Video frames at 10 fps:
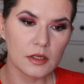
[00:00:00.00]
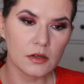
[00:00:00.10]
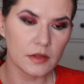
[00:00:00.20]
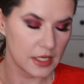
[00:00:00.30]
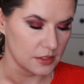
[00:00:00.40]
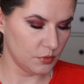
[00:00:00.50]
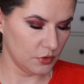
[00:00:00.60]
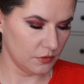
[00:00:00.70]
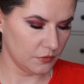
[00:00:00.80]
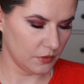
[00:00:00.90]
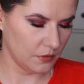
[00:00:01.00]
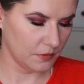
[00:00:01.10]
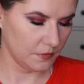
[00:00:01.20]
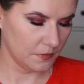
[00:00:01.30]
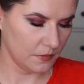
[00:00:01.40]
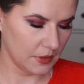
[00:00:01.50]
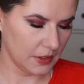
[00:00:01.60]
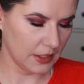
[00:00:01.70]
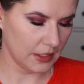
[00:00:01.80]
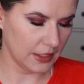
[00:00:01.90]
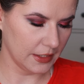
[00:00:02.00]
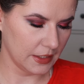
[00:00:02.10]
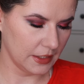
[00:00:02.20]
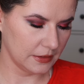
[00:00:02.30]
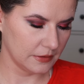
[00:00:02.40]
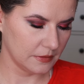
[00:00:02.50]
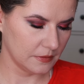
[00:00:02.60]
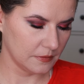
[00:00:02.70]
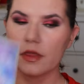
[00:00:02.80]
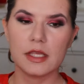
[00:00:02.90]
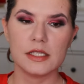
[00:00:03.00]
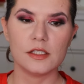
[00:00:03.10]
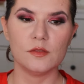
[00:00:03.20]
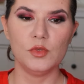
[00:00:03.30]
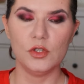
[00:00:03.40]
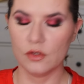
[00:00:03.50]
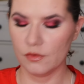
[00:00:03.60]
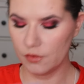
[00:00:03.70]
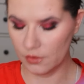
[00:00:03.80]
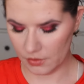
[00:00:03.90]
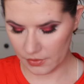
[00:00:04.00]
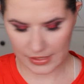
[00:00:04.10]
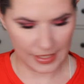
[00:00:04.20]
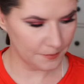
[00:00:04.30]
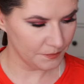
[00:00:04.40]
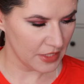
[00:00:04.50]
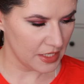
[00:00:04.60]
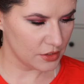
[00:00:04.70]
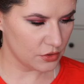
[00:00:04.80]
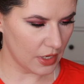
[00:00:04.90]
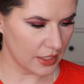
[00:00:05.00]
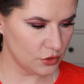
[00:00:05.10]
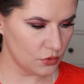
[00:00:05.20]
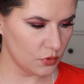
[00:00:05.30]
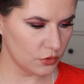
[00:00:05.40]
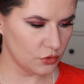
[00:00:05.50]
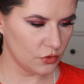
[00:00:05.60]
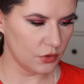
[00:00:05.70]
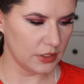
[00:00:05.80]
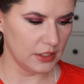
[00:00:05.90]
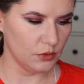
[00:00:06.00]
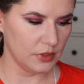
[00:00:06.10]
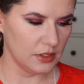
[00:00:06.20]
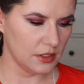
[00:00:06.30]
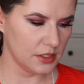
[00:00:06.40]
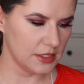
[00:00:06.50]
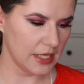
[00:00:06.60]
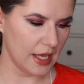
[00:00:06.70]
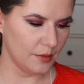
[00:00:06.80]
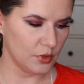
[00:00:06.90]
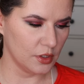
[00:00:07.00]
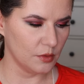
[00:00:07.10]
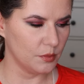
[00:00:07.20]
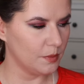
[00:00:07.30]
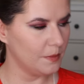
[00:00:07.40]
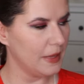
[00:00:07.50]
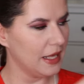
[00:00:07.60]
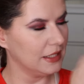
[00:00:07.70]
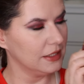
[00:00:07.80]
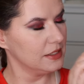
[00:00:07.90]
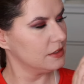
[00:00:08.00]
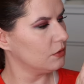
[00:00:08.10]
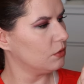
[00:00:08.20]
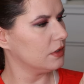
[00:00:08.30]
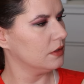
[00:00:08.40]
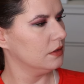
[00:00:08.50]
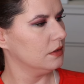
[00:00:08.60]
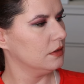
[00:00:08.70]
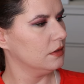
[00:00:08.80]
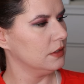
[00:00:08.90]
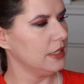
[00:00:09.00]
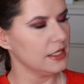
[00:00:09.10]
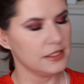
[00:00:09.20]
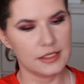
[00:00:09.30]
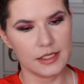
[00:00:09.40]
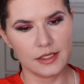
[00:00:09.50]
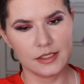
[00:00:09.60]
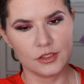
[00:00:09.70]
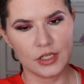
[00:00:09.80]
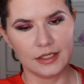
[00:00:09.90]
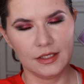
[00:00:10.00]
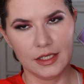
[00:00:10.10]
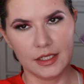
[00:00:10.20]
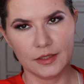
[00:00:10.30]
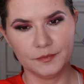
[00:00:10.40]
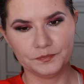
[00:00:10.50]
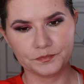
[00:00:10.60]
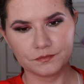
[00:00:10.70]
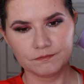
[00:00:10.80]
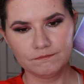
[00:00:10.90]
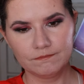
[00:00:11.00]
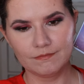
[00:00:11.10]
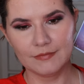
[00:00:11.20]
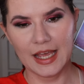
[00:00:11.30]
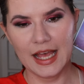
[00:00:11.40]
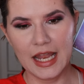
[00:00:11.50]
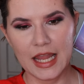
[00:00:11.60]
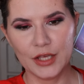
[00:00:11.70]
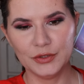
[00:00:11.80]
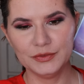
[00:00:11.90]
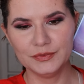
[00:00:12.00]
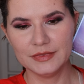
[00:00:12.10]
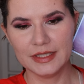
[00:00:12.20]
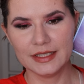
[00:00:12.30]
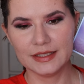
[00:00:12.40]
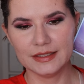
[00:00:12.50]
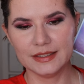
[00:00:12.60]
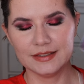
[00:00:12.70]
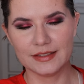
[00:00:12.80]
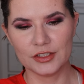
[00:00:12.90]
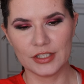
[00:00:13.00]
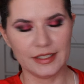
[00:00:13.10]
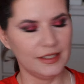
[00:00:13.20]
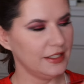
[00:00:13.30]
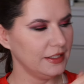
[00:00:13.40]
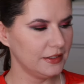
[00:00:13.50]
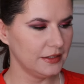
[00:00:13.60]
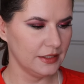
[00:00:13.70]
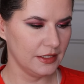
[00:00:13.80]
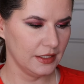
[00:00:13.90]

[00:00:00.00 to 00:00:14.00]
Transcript: oh, that's beautiful. I like that. This is beautiful. Okay, so I do want to go in with this Amber Palace, or yes, this shade here. Hello, this shade here